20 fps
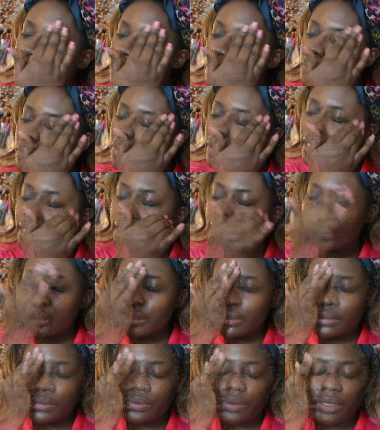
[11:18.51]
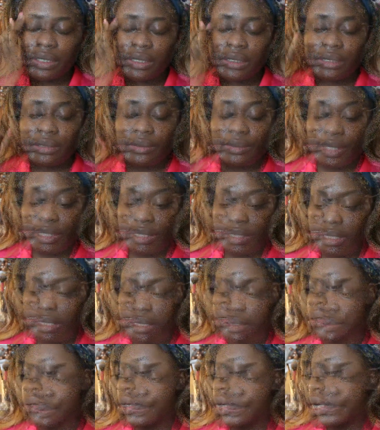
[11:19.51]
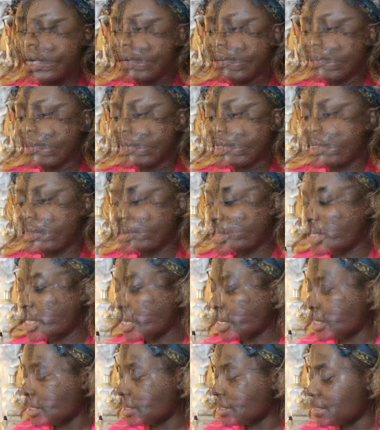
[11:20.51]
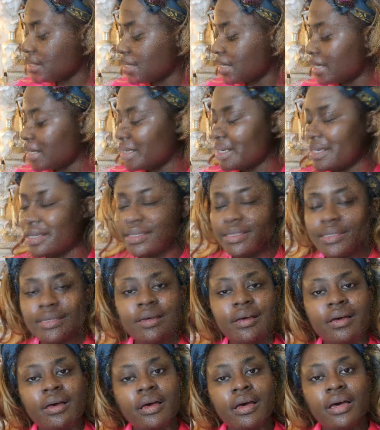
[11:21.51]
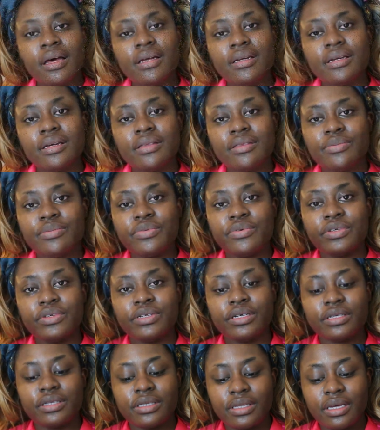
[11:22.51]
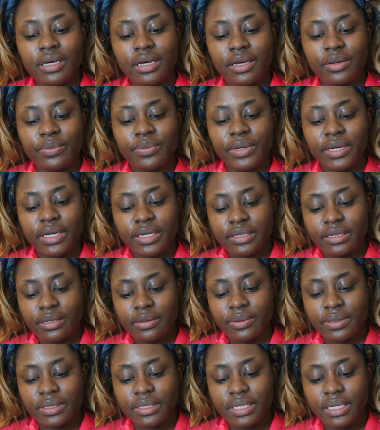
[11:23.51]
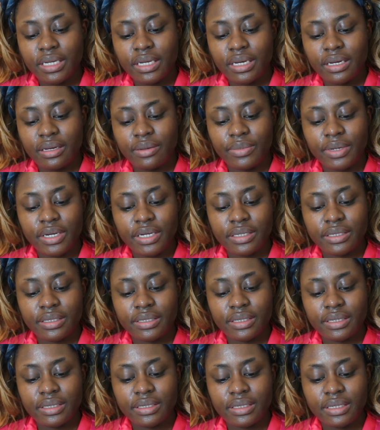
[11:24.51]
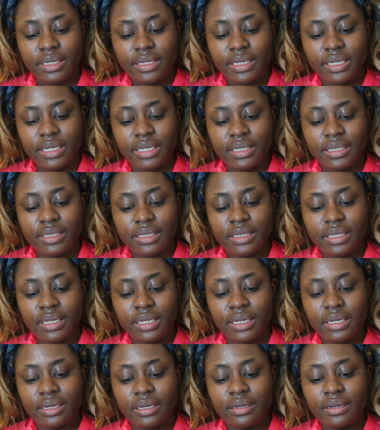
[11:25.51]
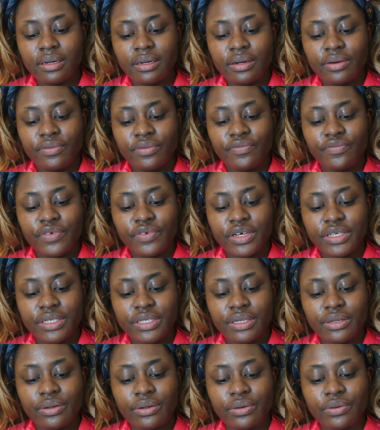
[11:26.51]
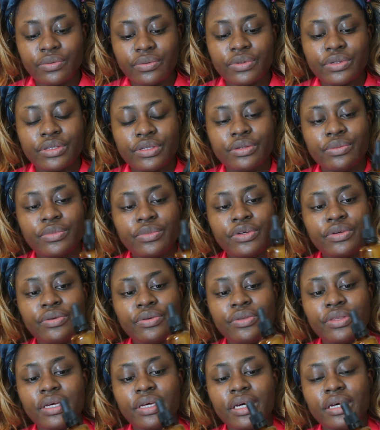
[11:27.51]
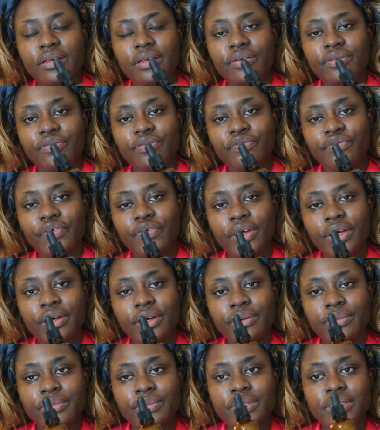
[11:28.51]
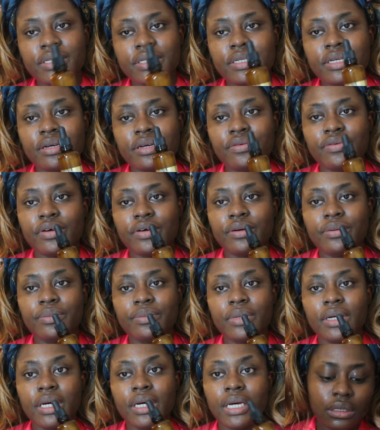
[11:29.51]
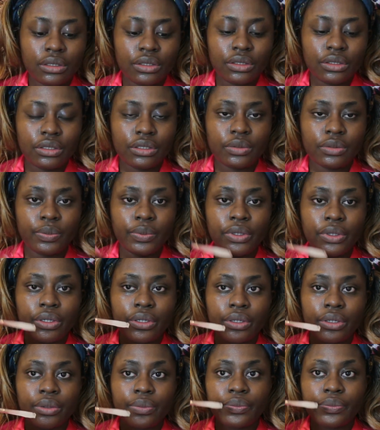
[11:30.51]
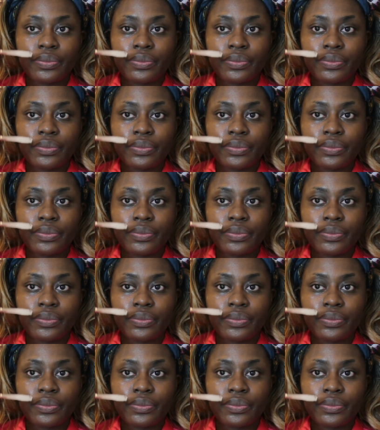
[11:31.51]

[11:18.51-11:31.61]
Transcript: working its way into my skin. Okay, so next is another product that I picked up at TK Maxx. This is the Retinol Smooth and Firm Serum. I just put